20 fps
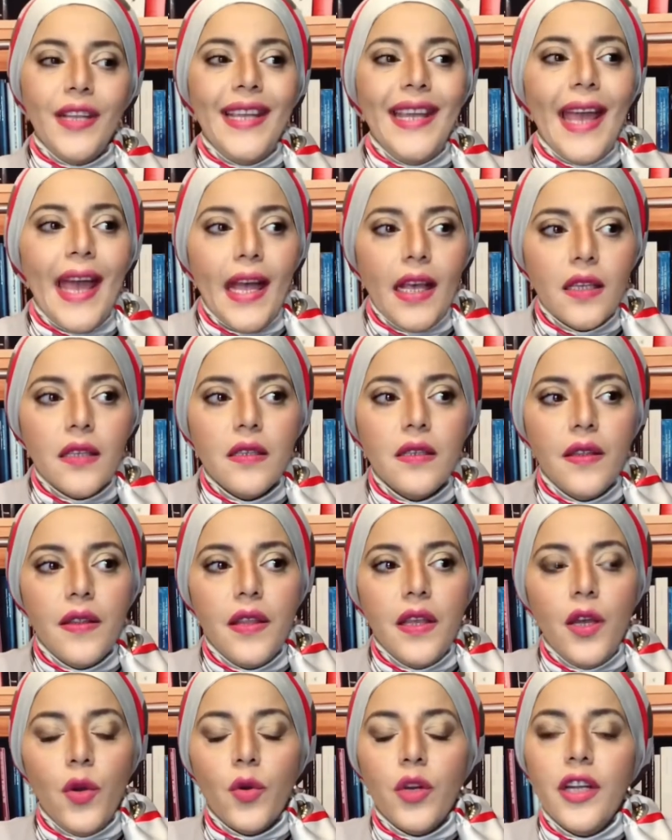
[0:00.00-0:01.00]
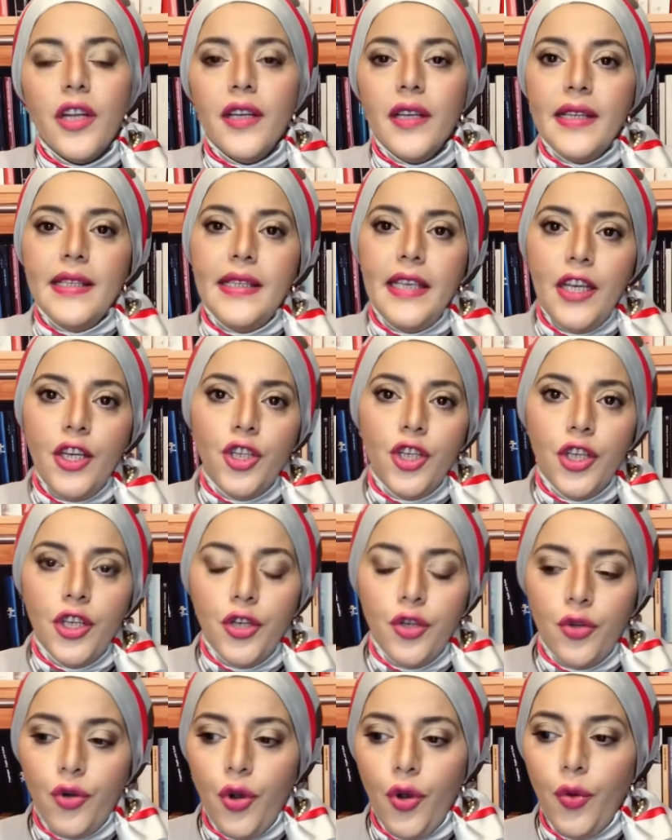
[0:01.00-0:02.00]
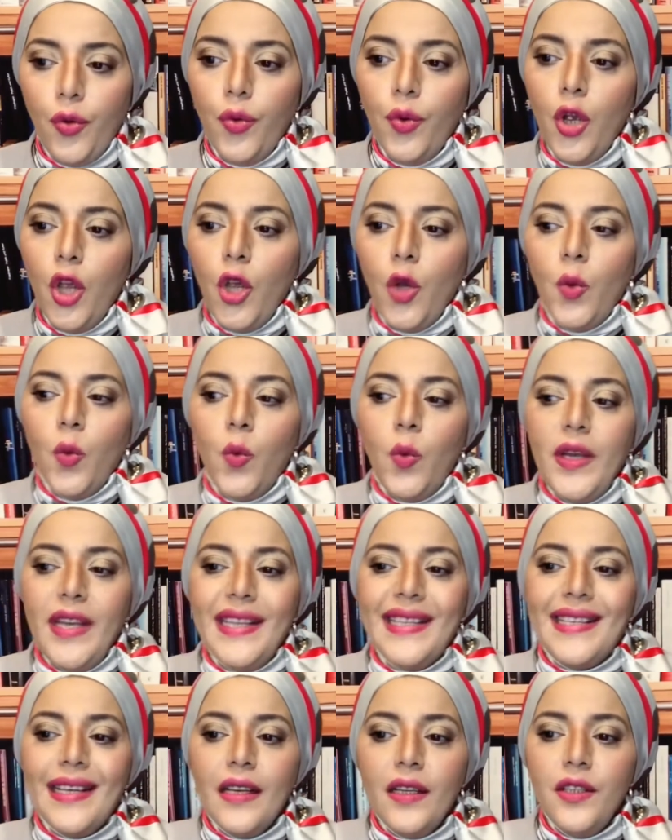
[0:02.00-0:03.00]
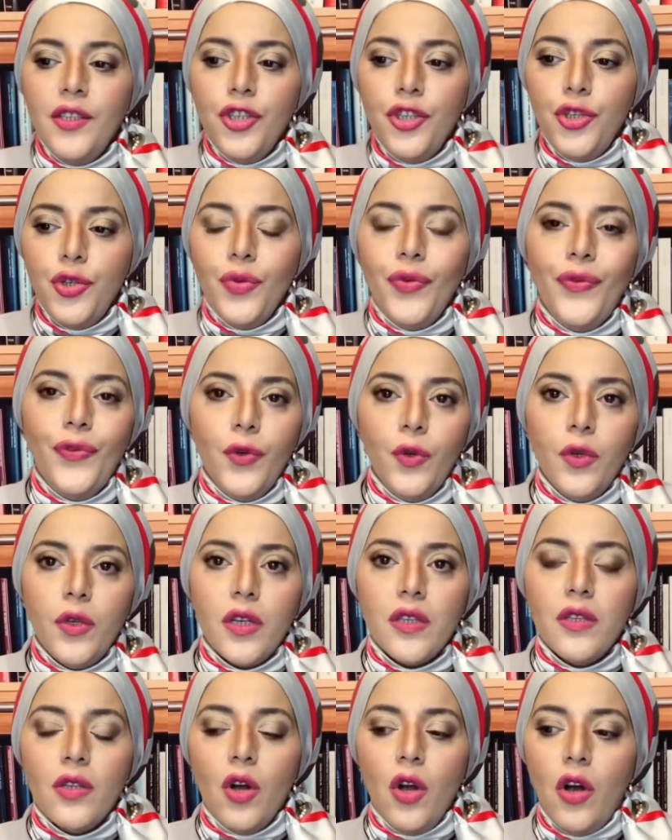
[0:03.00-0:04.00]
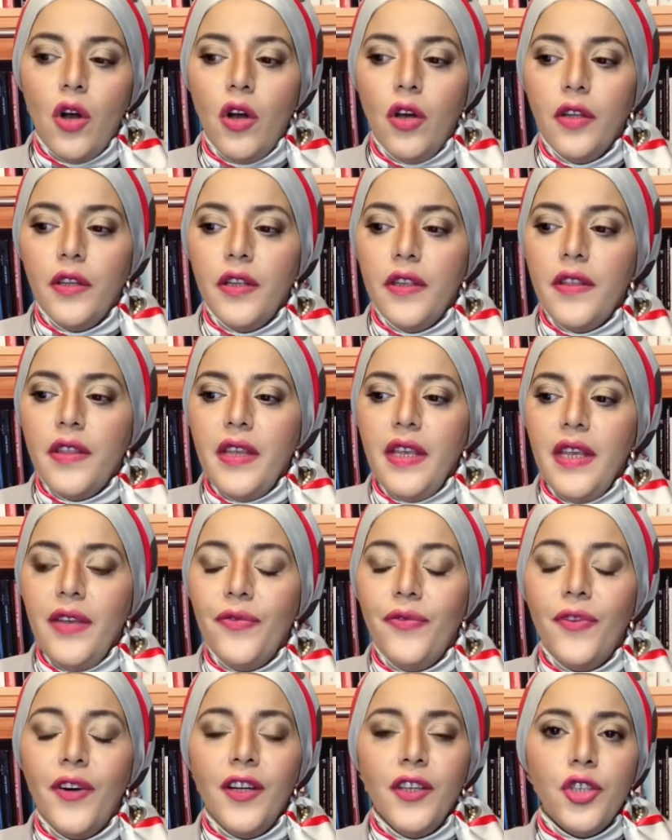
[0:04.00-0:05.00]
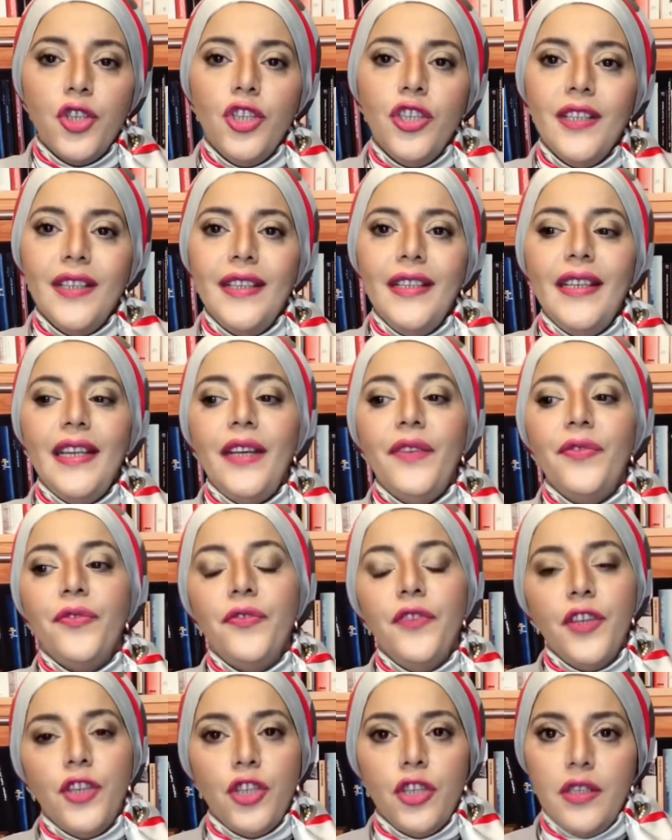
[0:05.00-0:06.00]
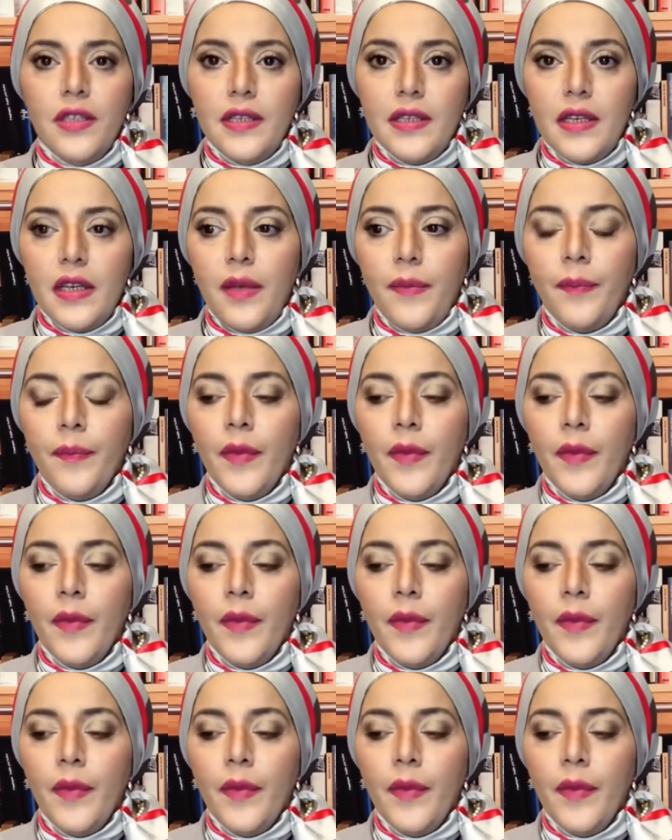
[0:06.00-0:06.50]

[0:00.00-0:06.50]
as the organization grows, we tend to focus on the functional efficiency,